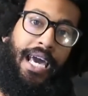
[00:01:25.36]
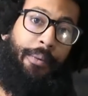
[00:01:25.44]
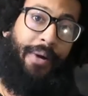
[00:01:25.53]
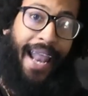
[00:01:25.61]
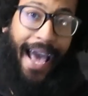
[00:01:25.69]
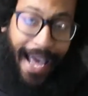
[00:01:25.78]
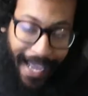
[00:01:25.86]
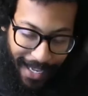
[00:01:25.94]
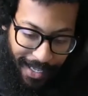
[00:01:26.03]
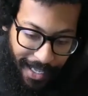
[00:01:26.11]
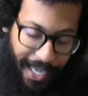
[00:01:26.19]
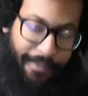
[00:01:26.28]
And when
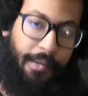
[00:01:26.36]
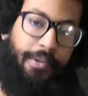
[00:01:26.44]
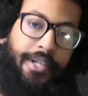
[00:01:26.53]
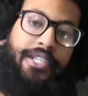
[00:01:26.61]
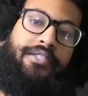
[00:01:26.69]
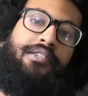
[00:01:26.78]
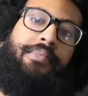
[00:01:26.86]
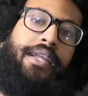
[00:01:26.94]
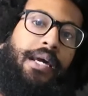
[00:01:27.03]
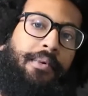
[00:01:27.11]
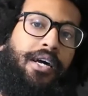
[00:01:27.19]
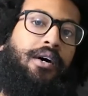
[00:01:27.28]
I have the pleasure of
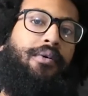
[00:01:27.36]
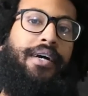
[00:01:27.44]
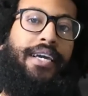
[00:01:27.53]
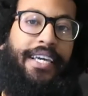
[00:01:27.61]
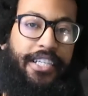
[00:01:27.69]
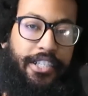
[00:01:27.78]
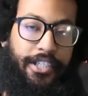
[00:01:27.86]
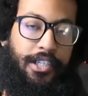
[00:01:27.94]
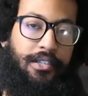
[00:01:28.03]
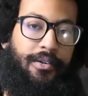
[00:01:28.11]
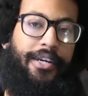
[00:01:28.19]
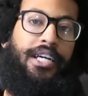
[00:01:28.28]
being able to go on his
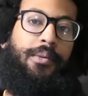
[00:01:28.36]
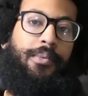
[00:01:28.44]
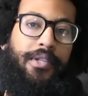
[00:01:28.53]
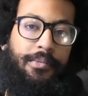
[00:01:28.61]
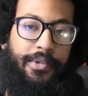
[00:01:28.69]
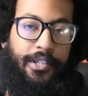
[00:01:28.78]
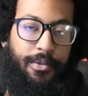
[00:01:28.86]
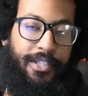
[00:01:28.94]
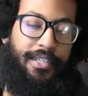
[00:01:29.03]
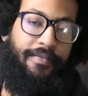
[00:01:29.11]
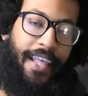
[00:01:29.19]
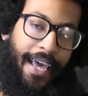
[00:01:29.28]
show or help with the
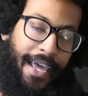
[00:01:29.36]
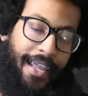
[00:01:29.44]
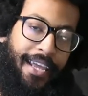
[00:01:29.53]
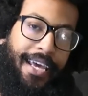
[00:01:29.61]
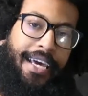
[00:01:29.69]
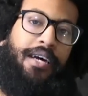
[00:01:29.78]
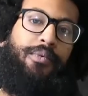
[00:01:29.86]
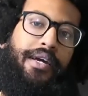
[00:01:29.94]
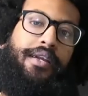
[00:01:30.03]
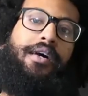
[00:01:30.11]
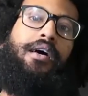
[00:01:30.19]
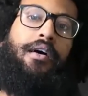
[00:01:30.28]
producing of that, we're
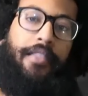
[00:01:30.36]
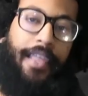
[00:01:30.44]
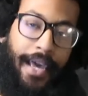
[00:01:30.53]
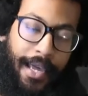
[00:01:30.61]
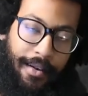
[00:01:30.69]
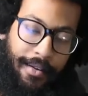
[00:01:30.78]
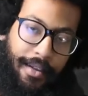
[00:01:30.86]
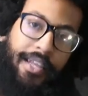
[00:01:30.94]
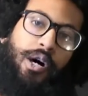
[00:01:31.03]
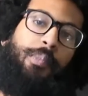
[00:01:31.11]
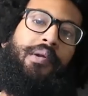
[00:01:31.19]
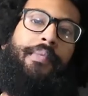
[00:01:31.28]
going to call that
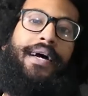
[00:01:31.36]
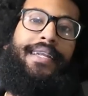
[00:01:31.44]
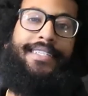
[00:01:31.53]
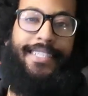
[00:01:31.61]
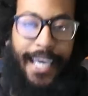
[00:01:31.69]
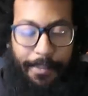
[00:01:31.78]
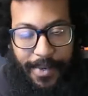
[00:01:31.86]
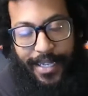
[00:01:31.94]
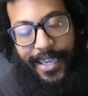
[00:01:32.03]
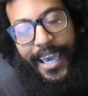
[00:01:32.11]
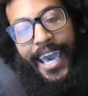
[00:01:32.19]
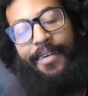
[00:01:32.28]
an open minded
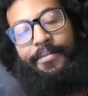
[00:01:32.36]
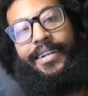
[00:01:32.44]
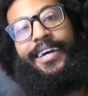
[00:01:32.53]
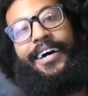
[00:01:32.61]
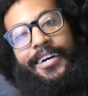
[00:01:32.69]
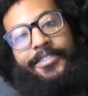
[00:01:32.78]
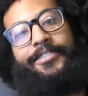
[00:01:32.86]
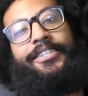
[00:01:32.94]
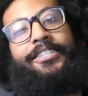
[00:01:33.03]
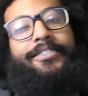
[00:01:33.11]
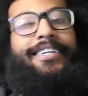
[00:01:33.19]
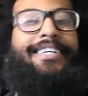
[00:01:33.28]
skeptic having a
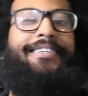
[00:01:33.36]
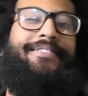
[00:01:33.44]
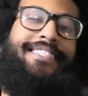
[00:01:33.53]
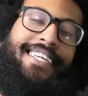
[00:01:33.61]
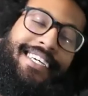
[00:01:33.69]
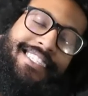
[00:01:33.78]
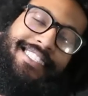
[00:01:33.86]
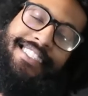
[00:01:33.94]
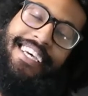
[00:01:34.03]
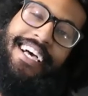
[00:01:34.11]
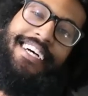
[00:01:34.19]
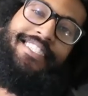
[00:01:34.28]
controversial conversation.
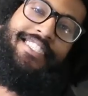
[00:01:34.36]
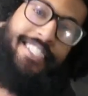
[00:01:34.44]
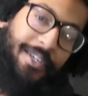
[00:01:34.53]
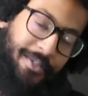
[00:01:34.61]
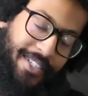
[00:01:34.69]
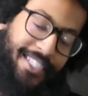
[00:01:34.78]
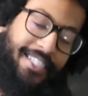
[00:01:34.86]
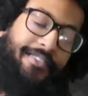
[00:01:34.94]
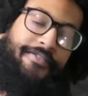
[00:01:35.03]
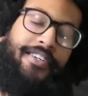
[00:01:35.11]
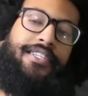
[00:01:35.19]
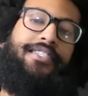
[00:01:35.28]
So, this is the
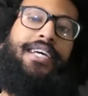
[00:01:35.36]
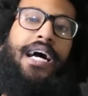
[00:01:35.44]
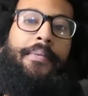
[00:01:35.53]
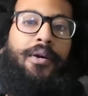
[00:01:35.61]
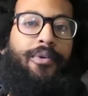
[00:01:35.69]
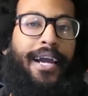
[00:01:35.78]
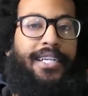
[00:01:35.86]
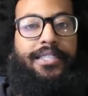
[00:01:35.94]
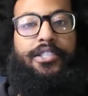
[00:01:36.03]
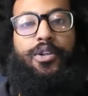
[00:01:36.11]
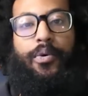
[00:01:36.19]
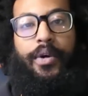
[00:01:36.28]
first time that we're
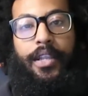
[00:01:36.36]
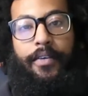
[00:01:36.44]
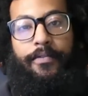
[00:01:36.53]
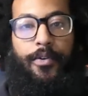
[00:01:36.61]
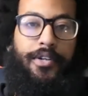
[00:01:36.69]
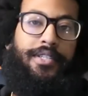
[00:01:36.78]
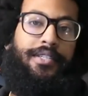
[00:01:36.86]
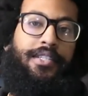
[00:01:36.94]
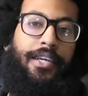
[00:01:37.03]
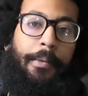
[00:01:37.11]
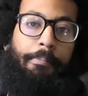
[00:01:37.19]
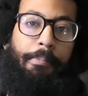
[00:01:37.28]
actually joining forces
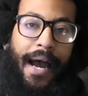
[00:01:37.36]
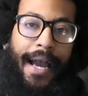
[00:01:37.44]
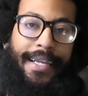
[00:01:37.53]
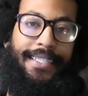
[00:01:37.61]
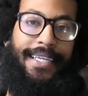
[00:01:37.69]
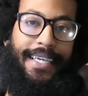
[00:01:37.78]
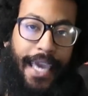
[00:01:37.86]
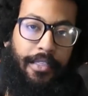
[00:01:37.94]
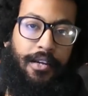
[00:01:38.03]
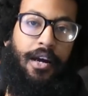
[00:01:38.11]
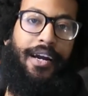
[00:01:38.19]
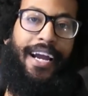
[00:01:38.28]
to combine
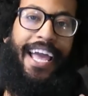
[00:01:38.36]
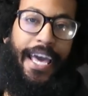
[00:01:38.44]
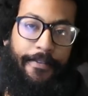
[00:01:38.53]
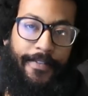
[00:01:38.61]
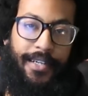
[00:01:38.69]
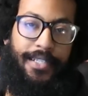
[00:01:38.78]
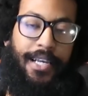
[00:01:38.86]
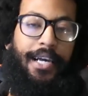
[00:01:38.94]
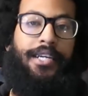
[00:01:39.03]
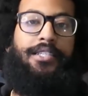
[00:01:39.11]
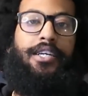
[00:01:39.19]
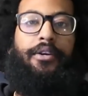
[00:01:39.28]
together our efforts
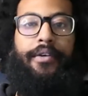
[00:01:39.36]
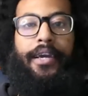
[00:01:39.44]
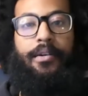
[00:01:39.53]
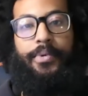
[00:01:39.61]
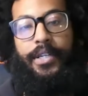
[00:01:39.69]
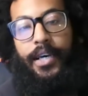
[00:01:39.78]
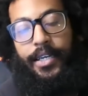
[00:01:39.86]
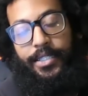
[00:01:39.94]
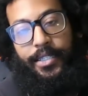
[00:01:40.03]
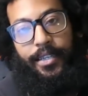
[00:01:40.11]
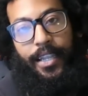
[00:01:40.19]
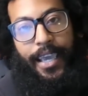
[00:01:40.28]
to create a
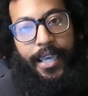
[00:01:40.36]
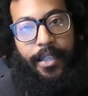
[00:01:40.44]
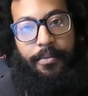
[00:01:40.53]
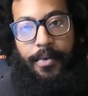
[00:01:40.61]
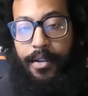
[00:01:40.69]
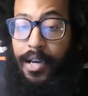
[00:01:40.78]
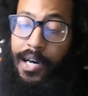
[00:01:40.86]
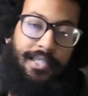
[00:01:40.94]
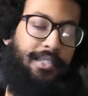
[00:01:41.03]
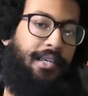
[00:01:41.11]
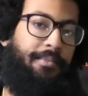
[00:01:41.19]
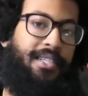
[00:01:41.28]
production. And
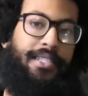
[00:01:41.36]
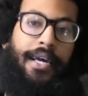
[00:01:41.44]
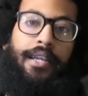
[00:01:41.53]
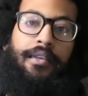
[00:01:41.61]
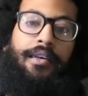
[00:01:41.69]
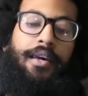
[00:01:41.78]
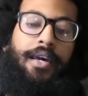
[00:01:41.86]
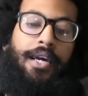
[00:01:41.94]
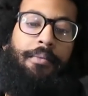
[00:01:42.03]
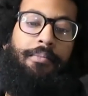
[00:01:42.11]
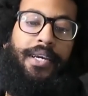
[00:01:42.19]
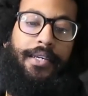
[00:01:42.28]
honestly, I'm excited
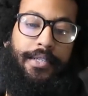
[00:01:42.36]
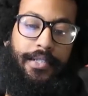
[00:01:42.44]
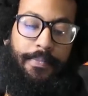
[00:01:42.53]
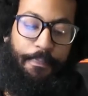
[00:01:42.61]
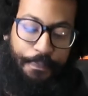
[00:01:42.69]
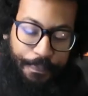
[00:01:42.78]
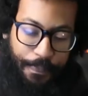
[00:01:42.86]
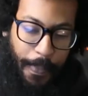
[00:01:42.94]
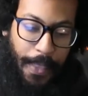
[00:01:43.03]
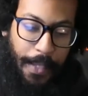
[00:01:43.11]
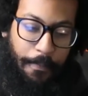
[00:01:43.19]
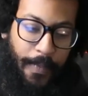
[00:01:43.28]
because
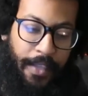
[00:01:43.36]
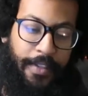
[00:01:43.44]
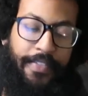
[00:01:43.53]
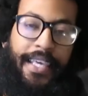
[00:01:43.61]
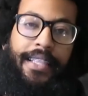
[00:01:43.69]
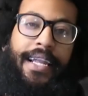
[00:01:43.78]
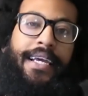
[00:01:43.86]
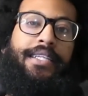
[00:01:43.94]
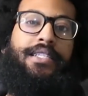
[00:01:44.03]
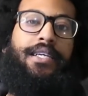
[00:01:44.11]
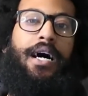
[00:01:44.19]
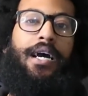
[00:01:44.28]
the thing that I get
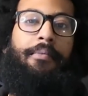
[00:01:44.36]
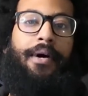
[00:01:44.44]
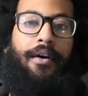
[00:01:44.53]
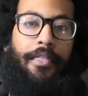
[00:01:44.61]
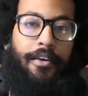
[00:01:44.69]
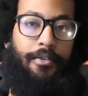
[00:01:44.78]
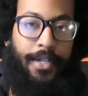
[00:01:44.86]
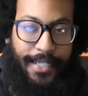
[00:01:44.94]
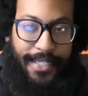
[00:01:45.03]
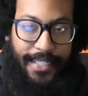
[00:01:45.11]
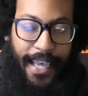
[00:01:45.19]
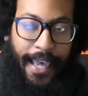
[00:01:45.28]
to talk about, though it
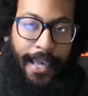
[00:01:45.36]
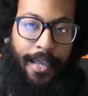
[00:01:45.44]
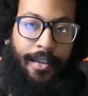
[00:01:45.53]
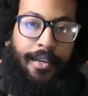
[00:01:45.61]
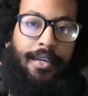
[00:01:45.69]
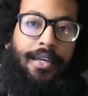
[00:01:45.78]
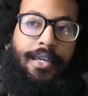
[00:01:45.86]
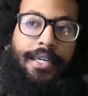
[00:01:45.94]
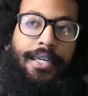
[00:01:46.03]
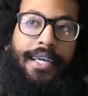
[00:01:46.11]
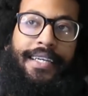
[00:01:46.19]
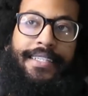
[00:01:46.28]
is sad,
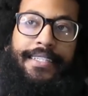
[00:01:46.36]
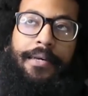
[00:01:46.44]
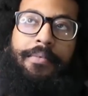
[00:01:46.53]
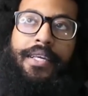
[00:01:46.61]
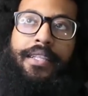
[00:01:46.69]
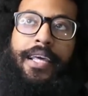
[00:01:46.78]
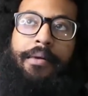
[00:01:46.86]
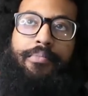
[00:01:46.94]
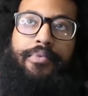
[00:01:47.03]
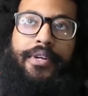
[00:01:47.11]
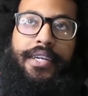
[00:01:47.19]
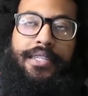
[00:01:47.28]
it's something that
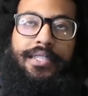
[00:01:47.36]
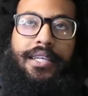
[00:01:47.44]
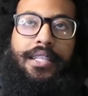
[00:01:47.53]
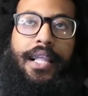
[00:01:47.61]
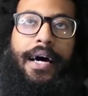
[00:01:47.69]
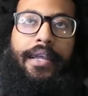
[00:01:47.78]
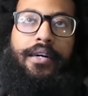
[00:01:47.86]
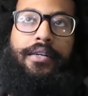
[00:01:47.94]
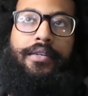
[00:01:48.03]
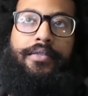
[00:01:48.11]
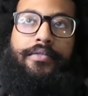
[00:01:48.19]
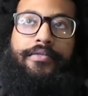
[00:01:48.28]
brings a lot
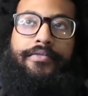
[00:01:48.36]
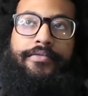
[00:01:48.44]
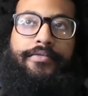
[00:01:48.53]
of